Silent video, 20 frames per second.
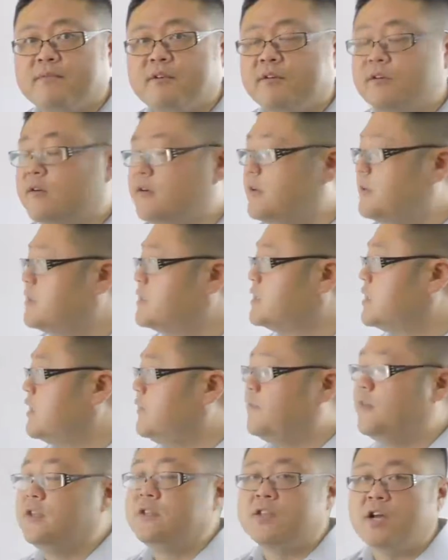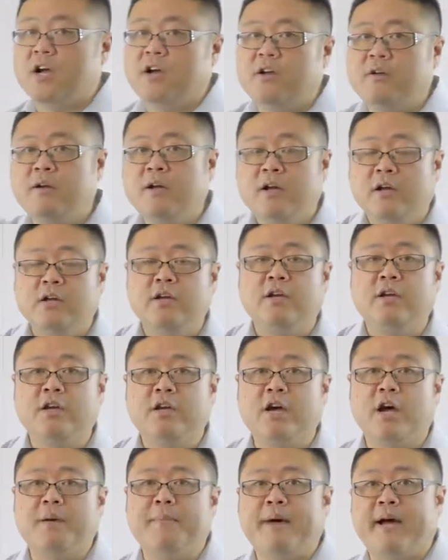All right, so if you don't, you
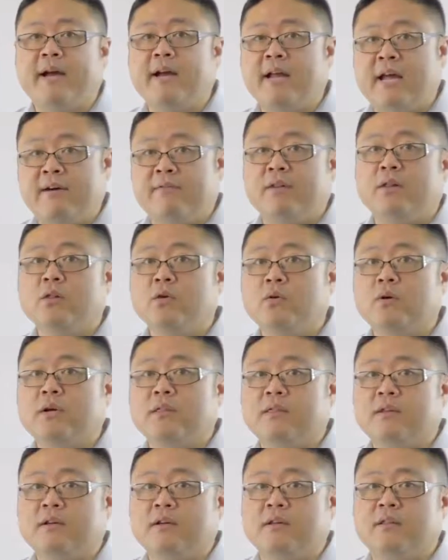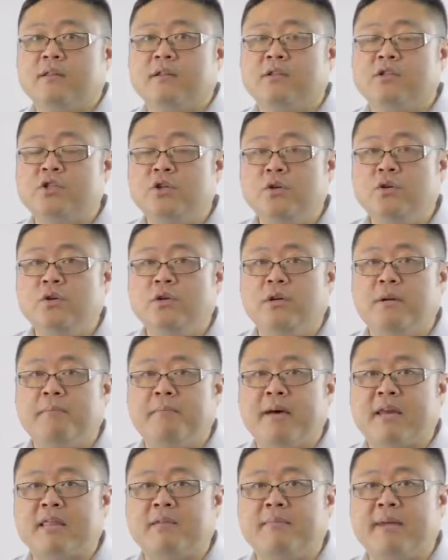can go back and have a look at the 2-unit
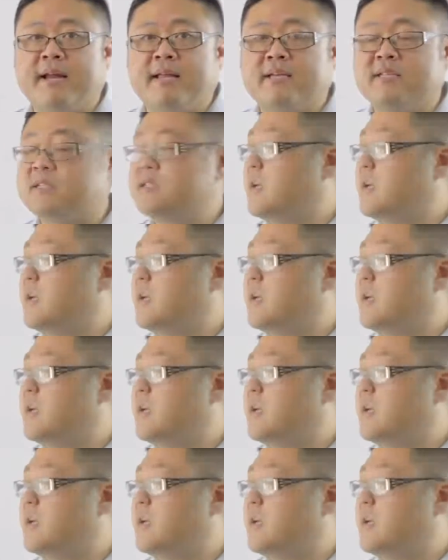mathematics